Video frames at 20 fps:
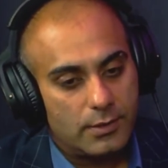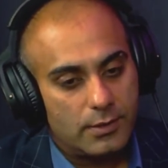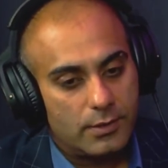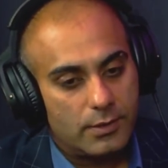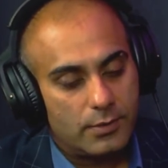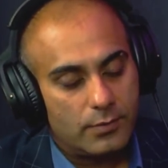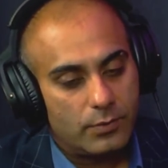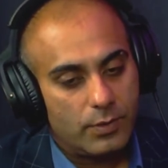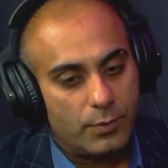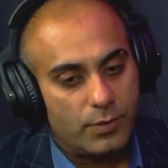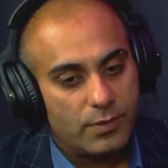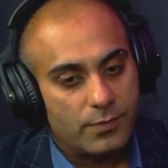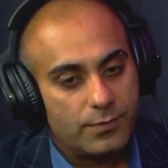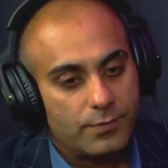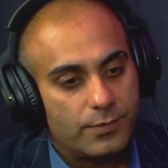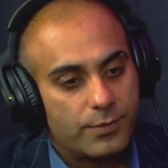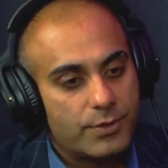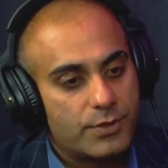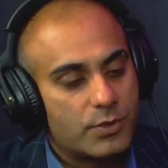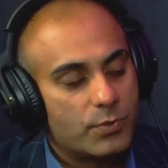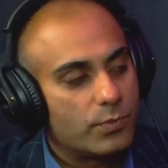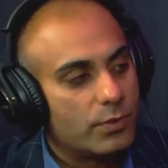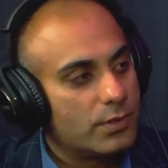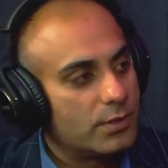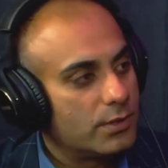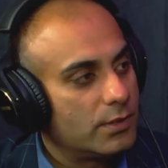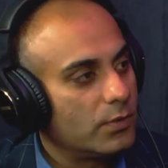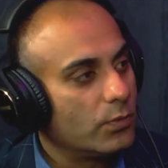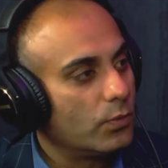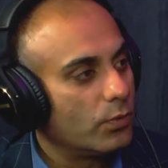we were the first ones in
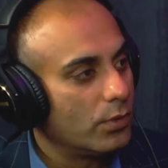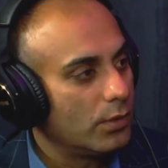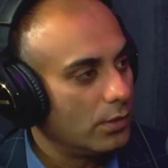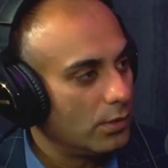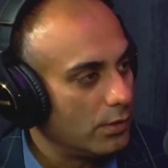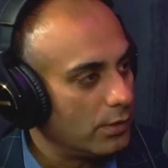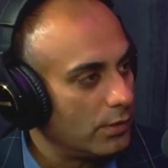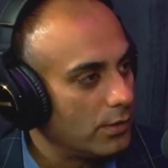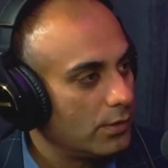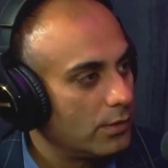the world